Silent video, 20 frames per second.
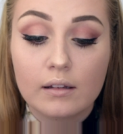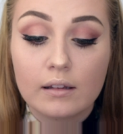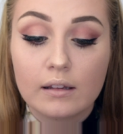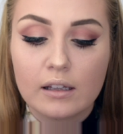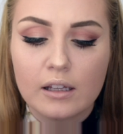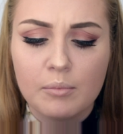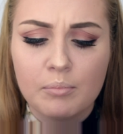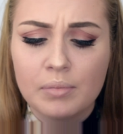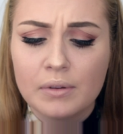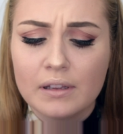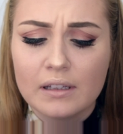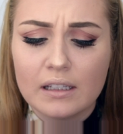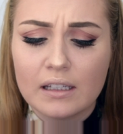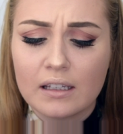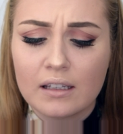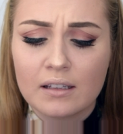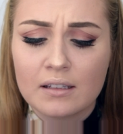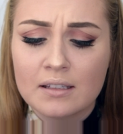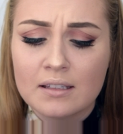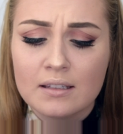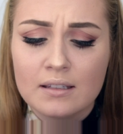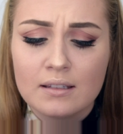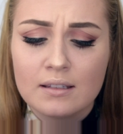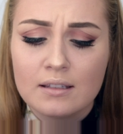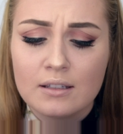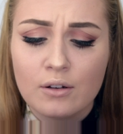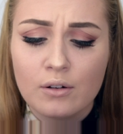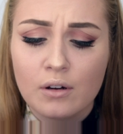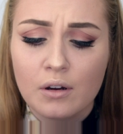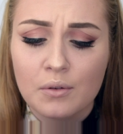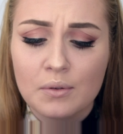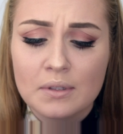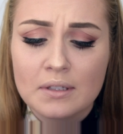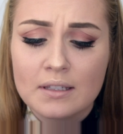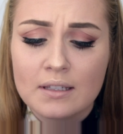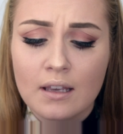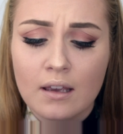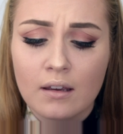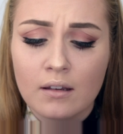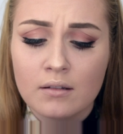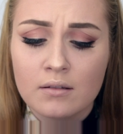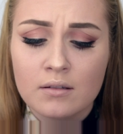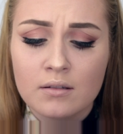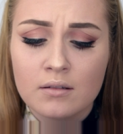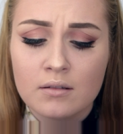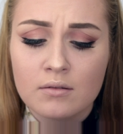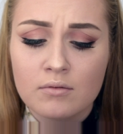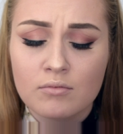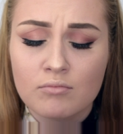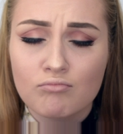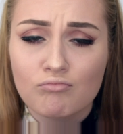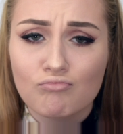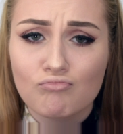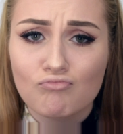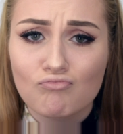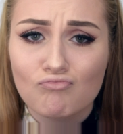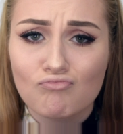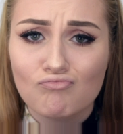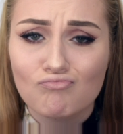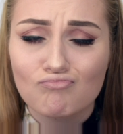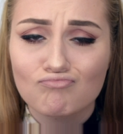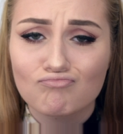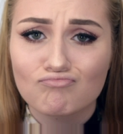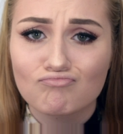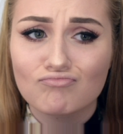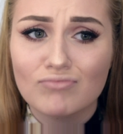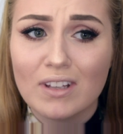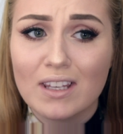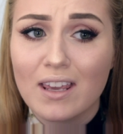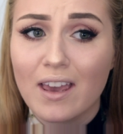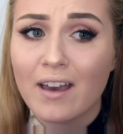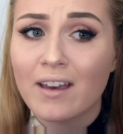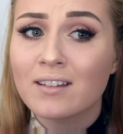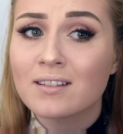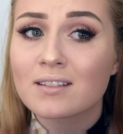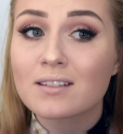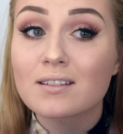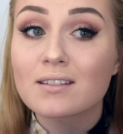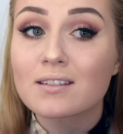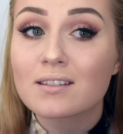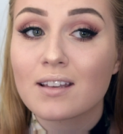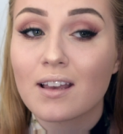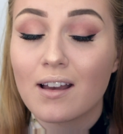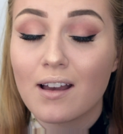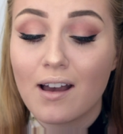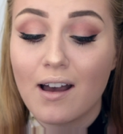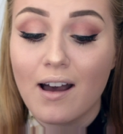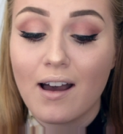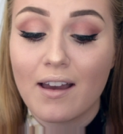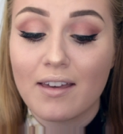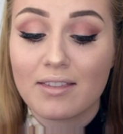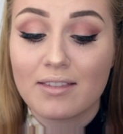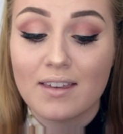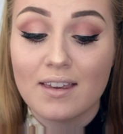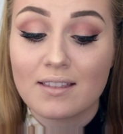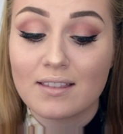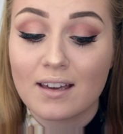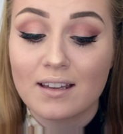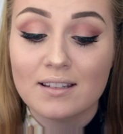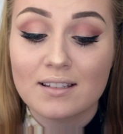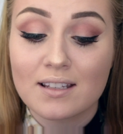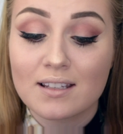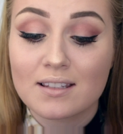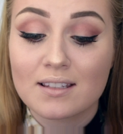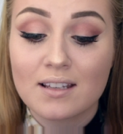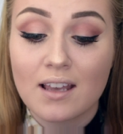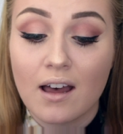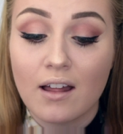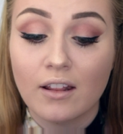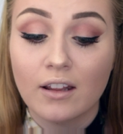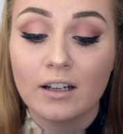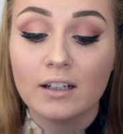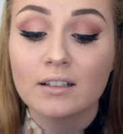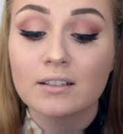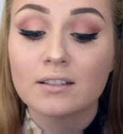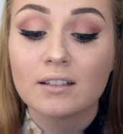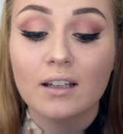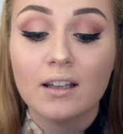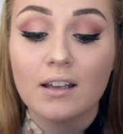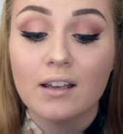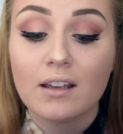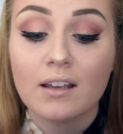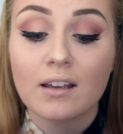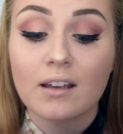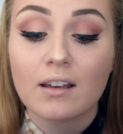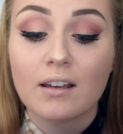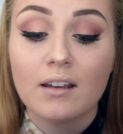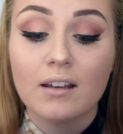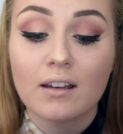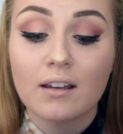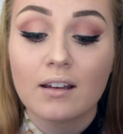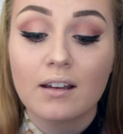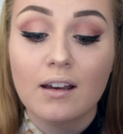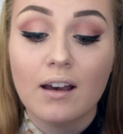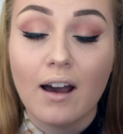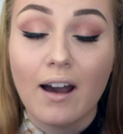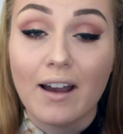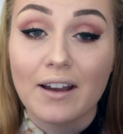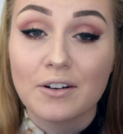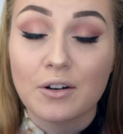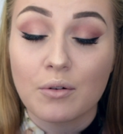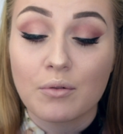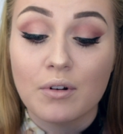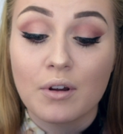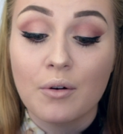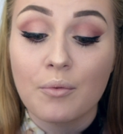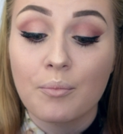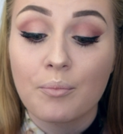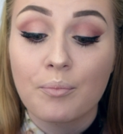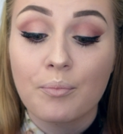Lovlies 06. Yes, I think that's its color. I don't know.